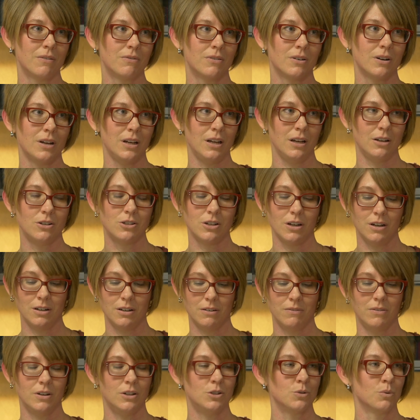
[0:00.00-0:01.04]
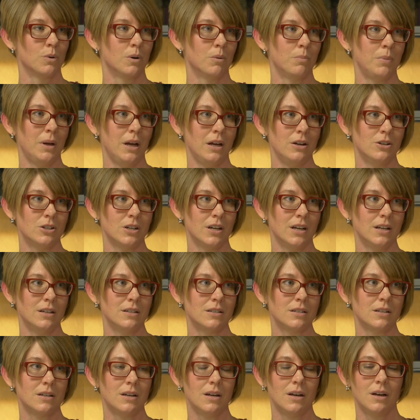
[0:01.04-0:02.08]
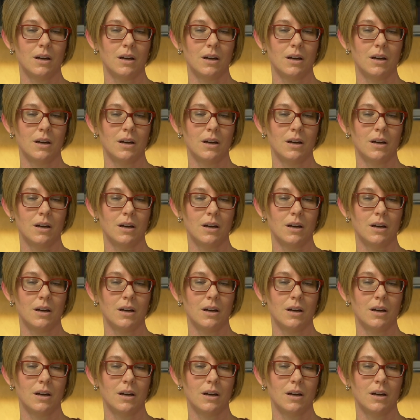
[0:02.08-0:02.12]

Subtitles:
for each individual patient.